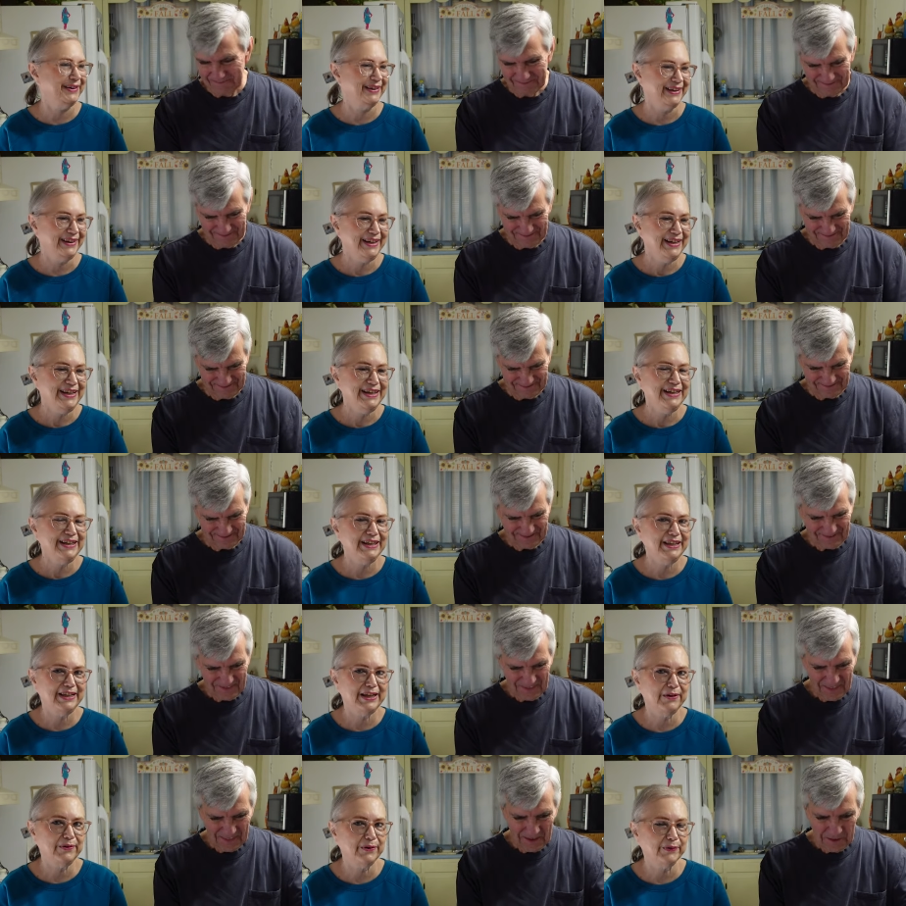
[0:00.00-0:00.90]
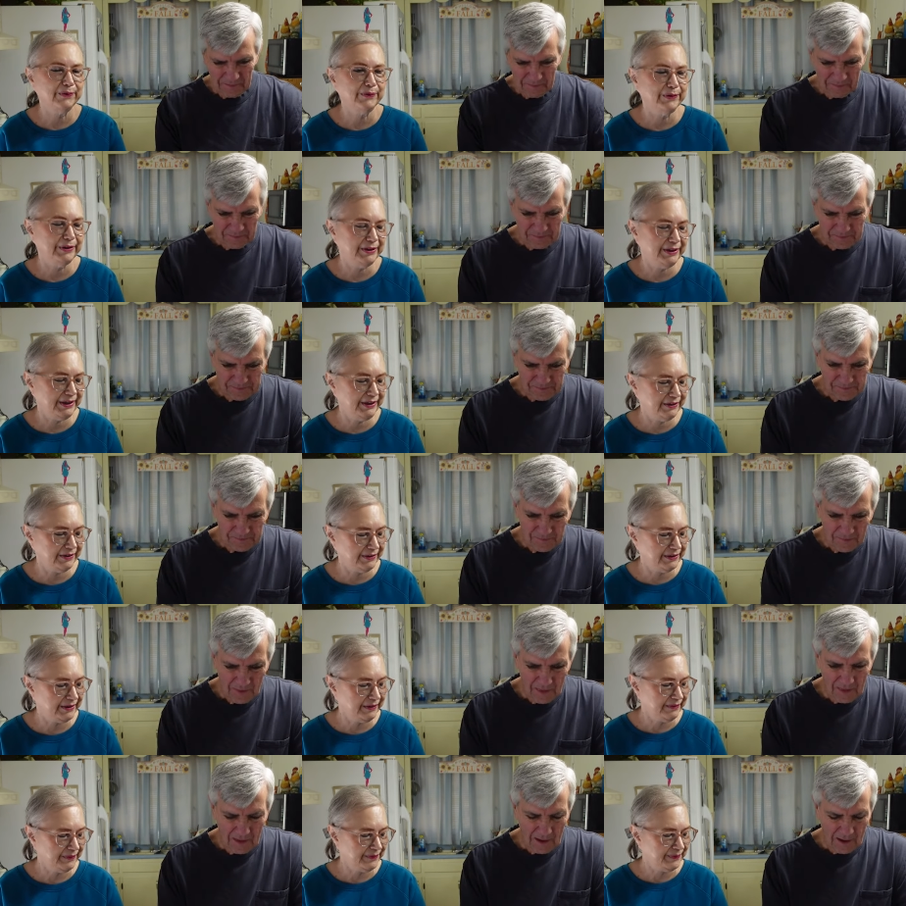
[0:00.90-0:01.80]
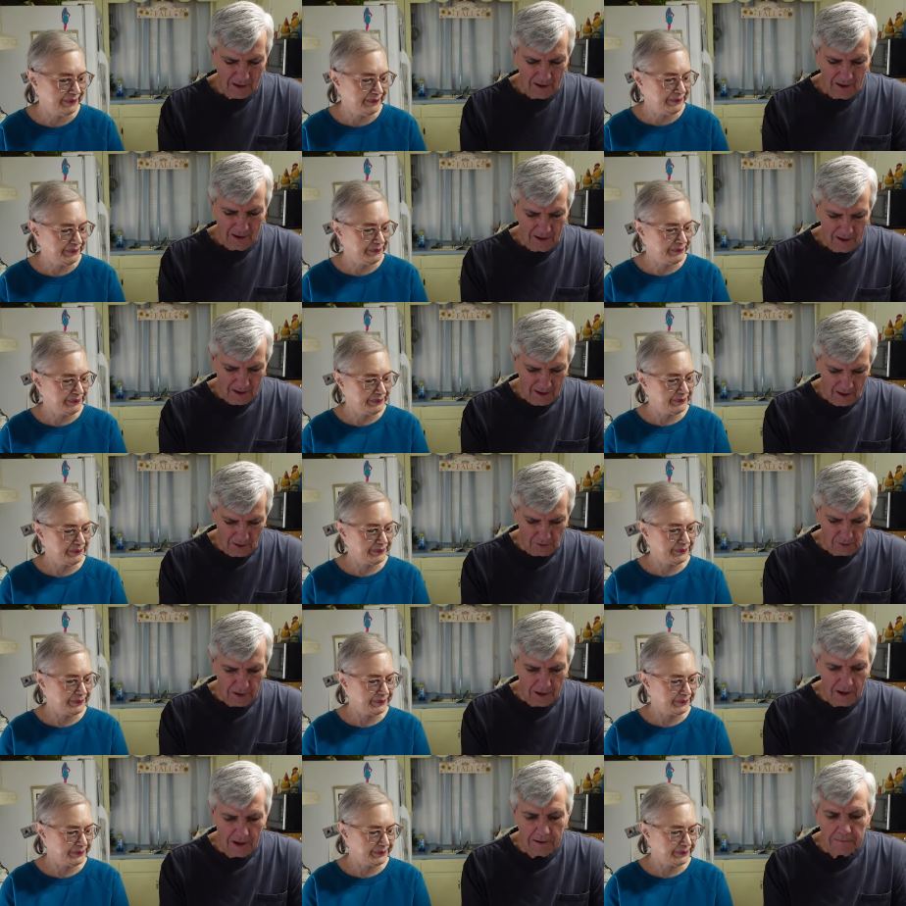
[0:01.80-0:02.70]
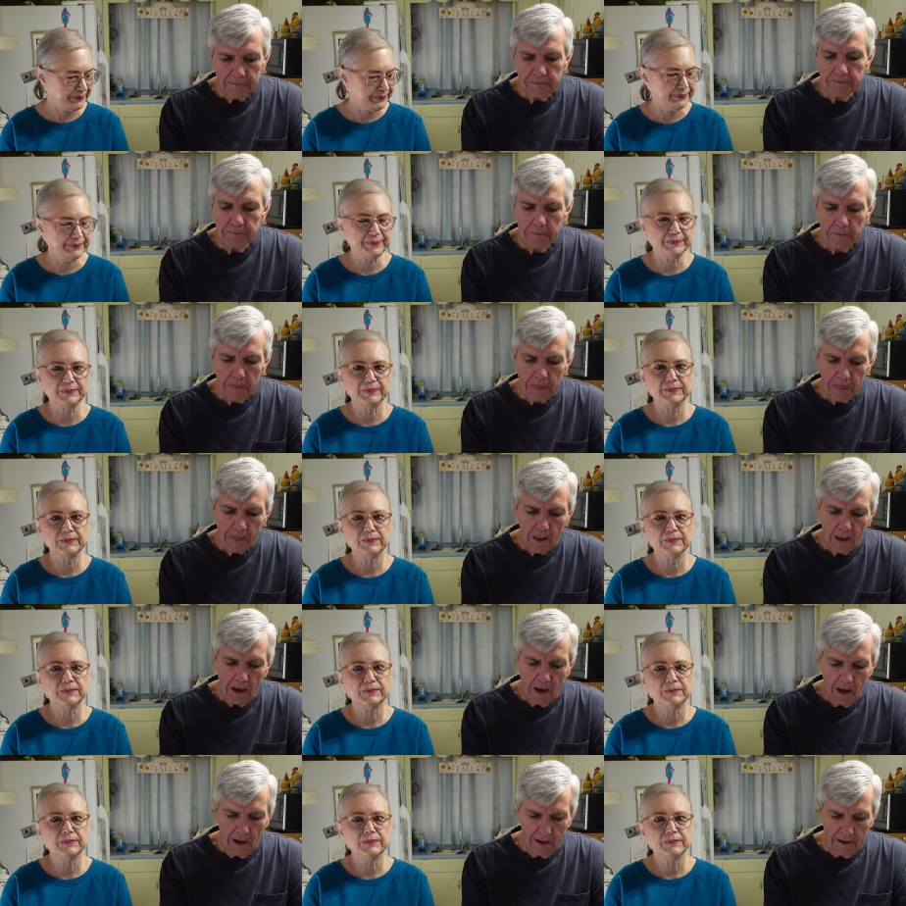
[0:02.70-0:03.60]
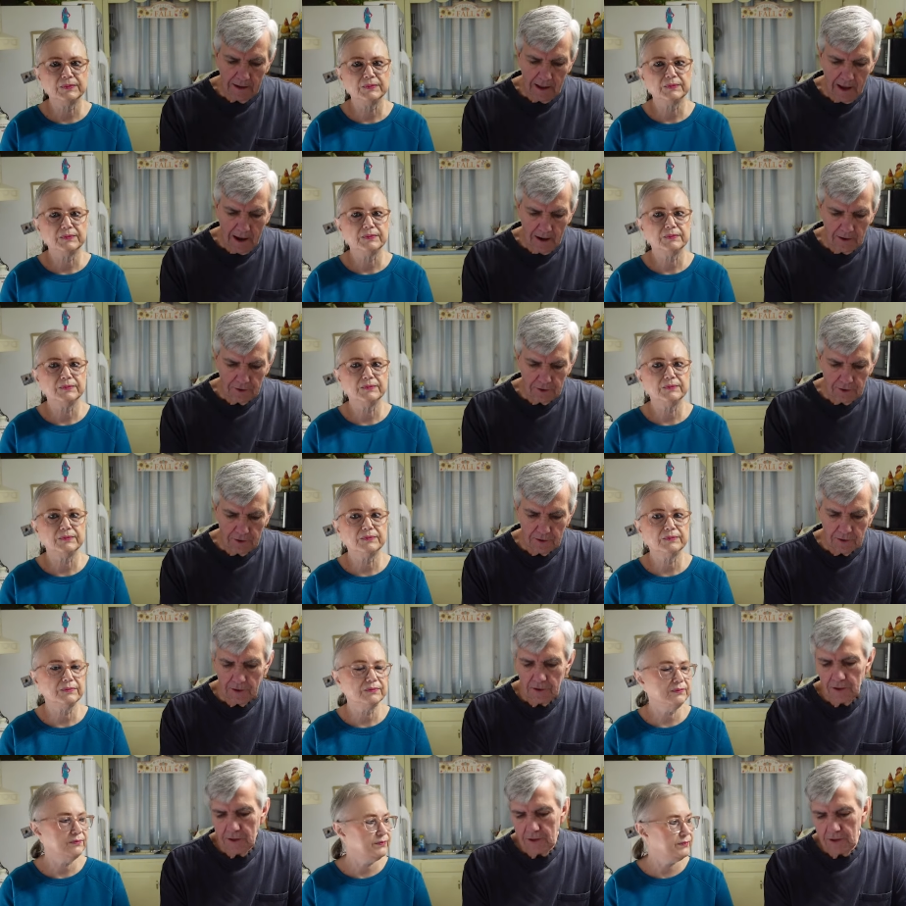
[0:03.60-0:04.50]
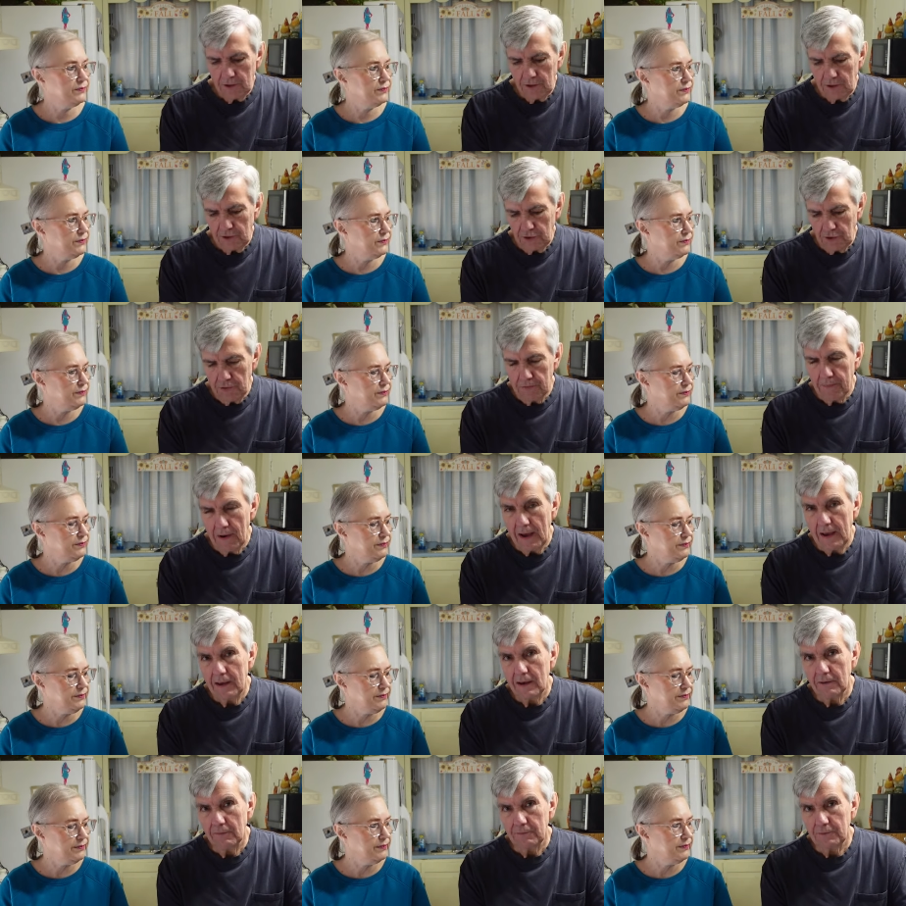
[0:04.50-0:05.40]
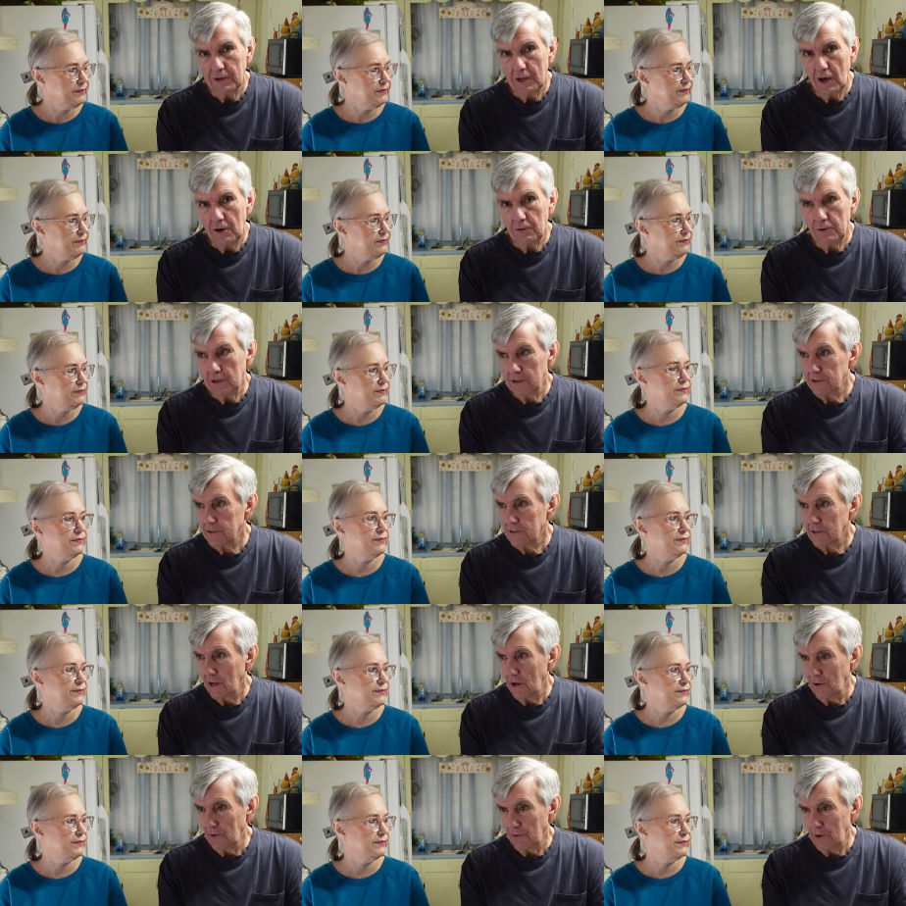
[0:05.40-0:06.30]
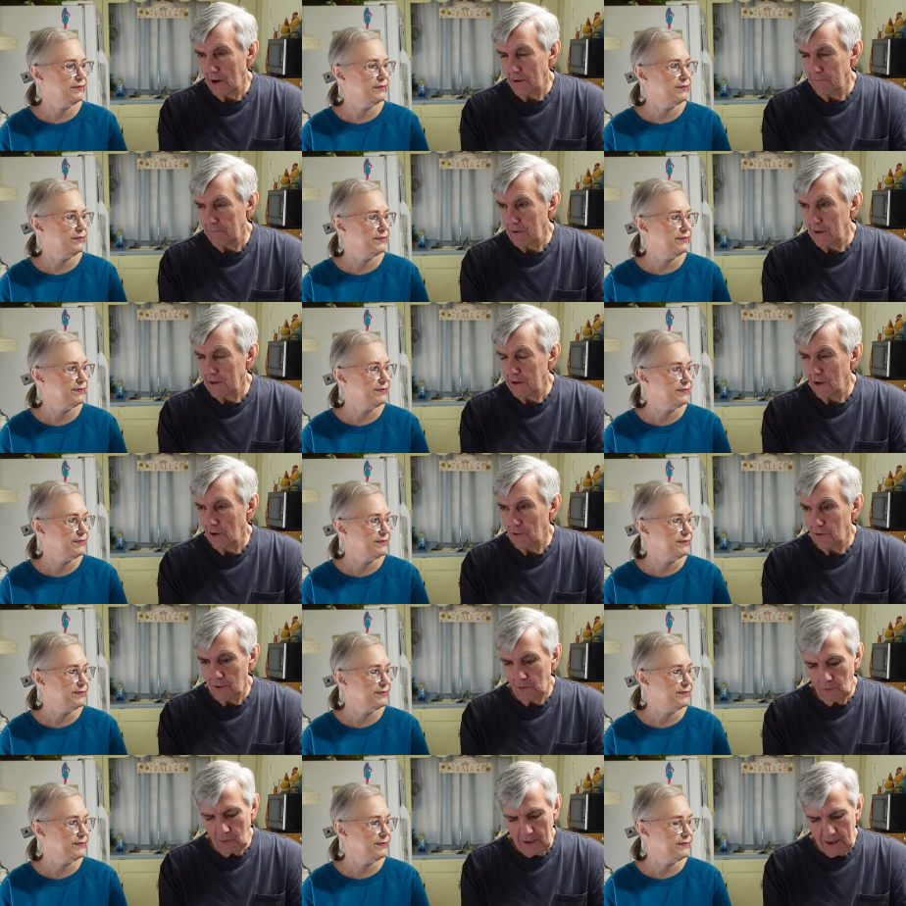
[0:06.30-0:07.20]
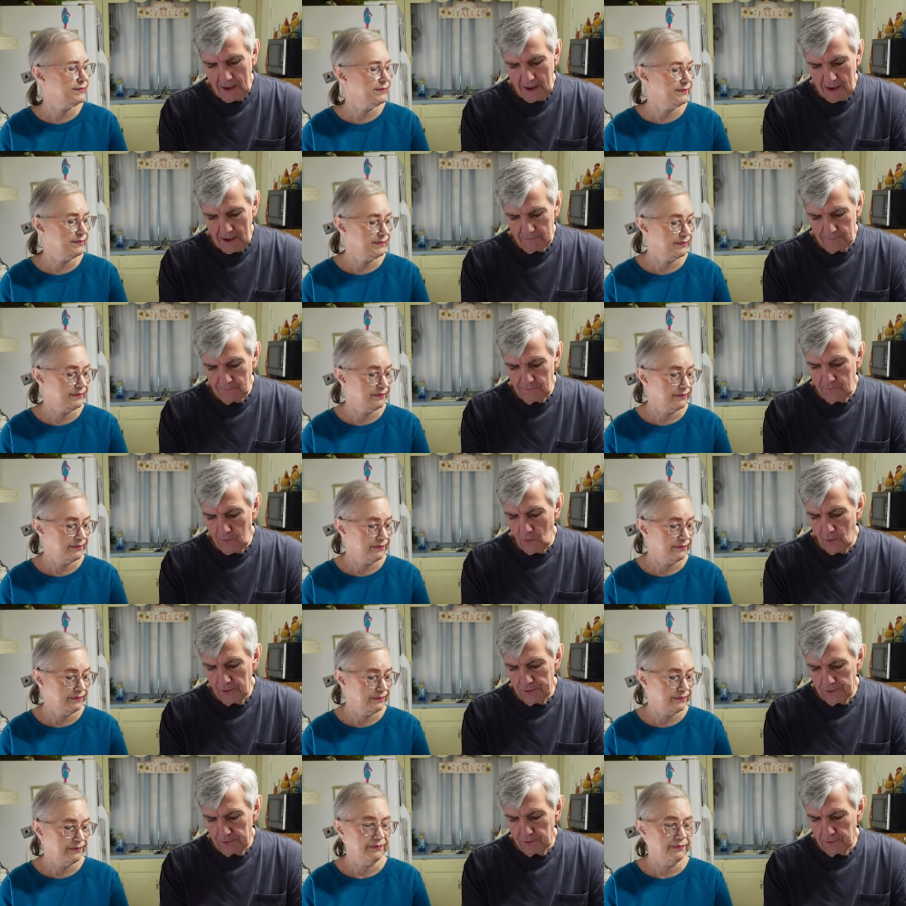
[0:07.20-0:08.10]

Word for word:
Speaker 1: they were really good.
Speaker 2: Okay. Now, you may have noticed on our video that we had for the